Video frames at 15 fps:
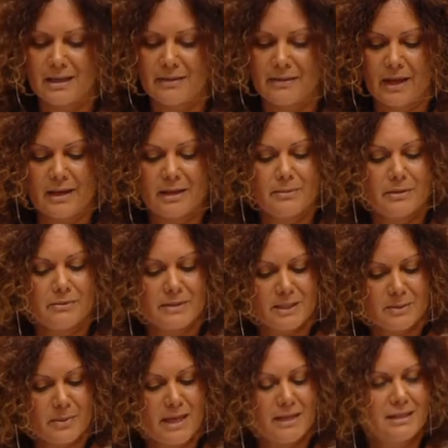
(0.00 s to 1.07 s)
They are to be
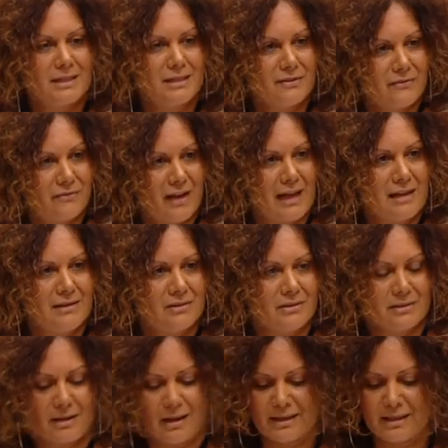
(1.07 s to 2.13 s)
respected and
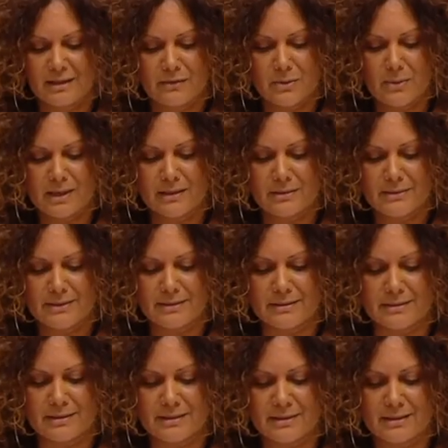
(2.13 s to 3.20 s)
valued like everyone
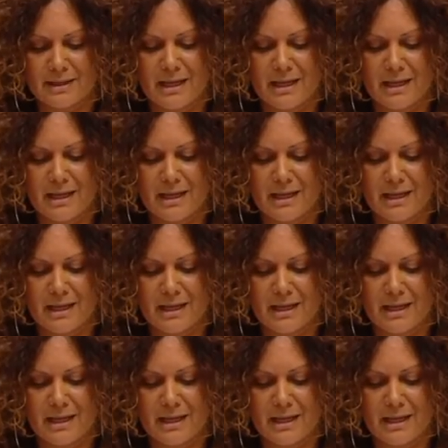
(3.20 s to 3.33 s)
else's,